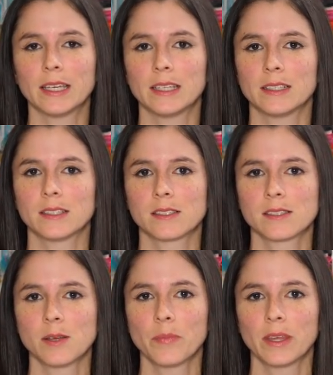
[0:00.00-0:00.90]
is
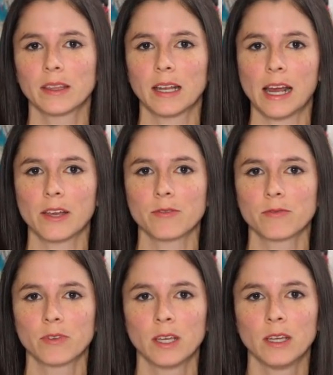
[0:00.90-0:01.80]
something that
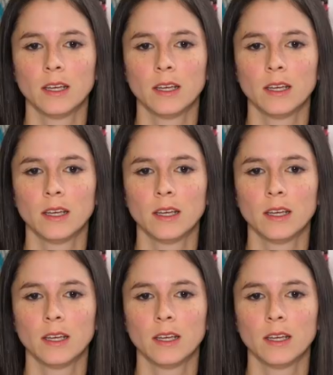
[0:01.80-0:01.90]
I've